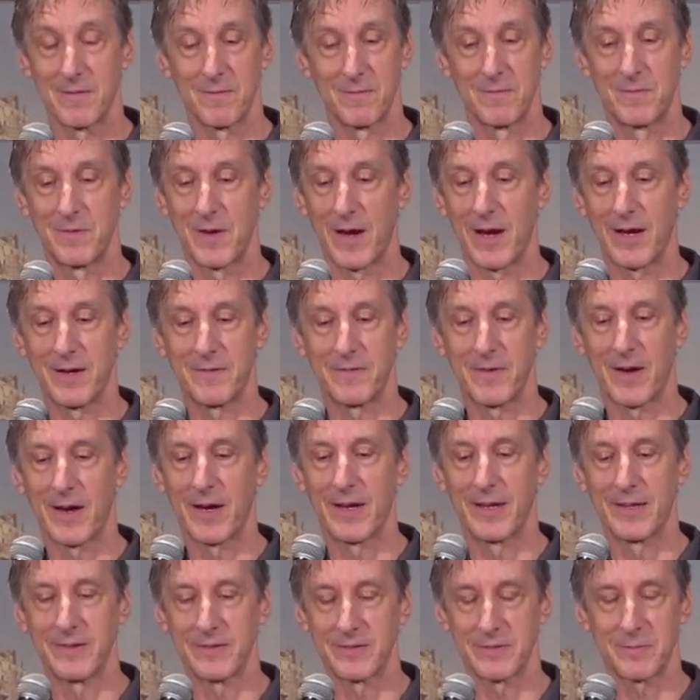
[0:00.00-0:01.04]
very,
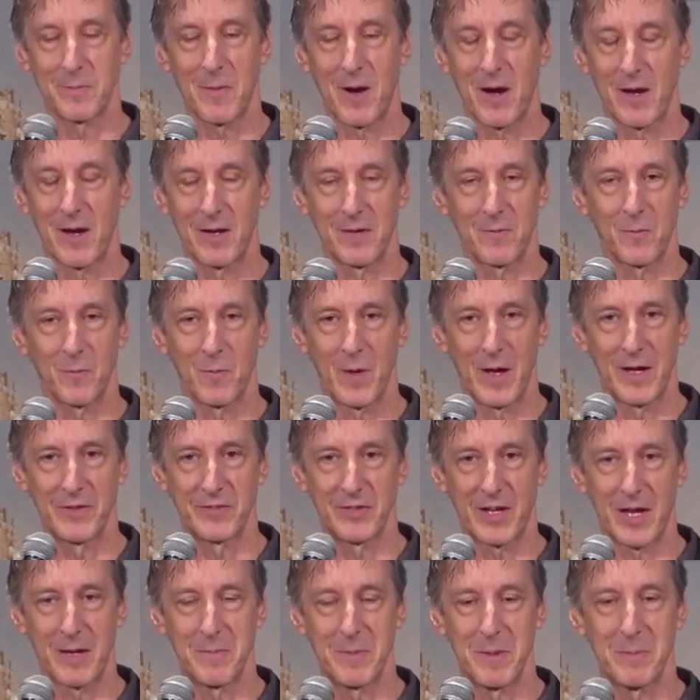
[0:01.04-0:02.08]
very smart,
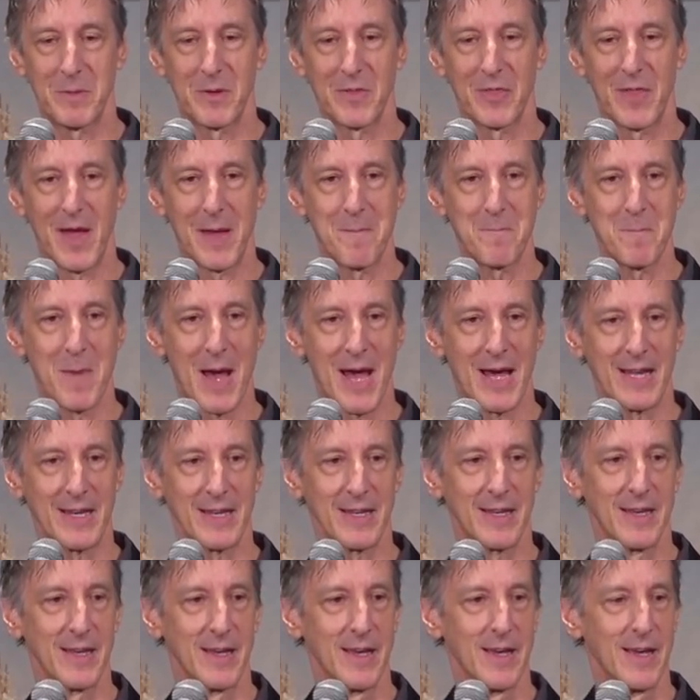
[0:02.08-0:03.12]
well-educated people. They met
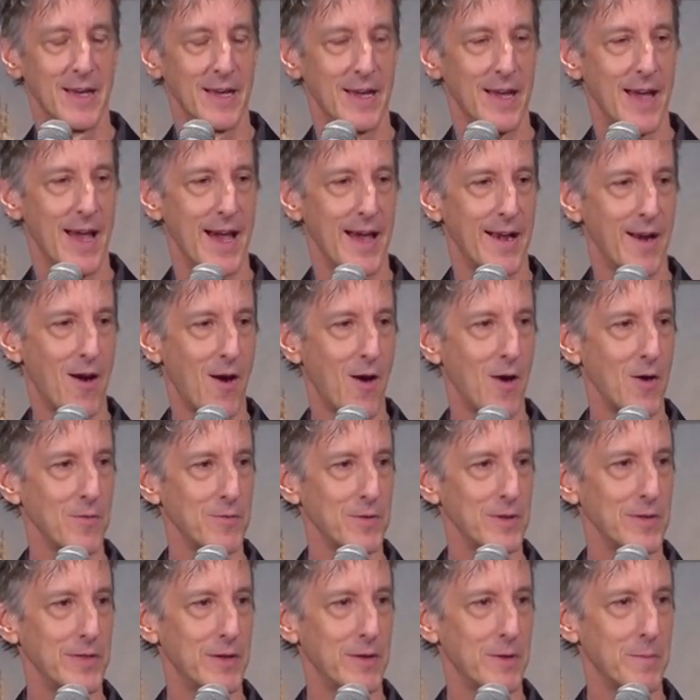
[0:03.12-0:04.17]
at
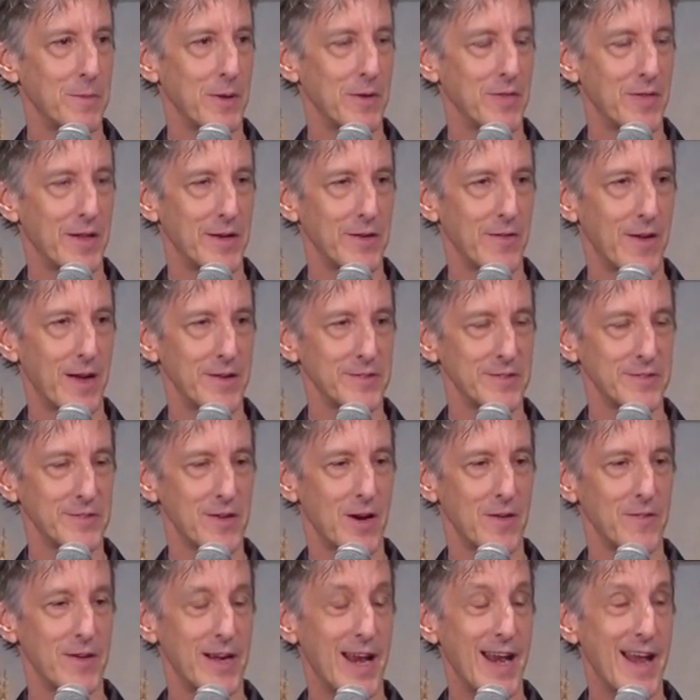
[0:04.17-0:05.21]
Harvard. They were both undergraduates at
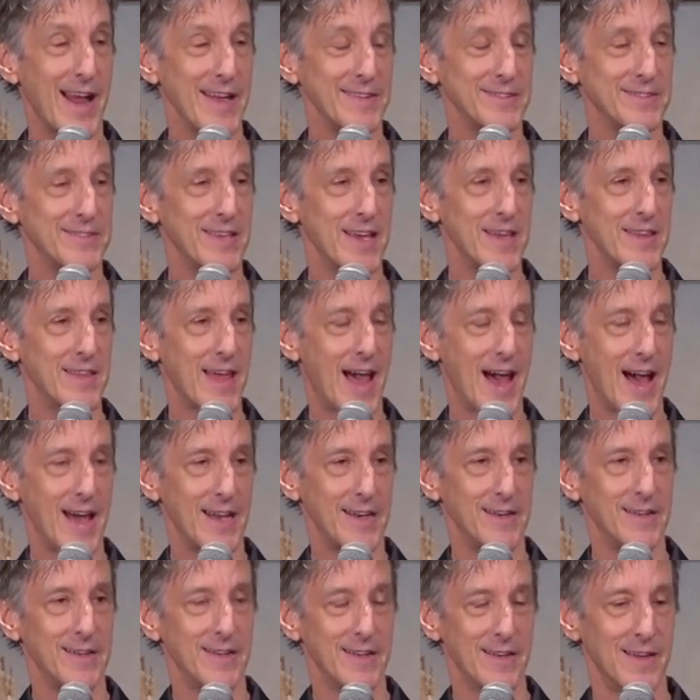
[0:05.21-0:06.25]
Harvard. And I say
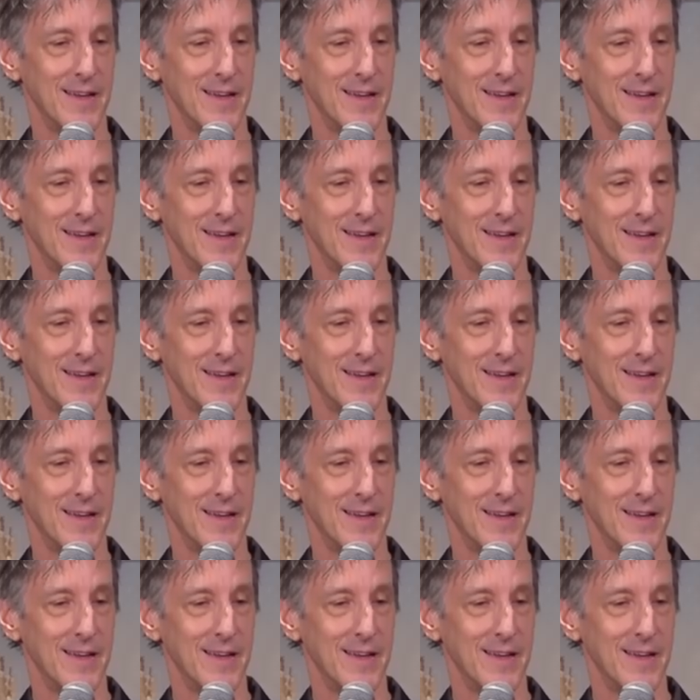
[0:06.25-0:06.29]
that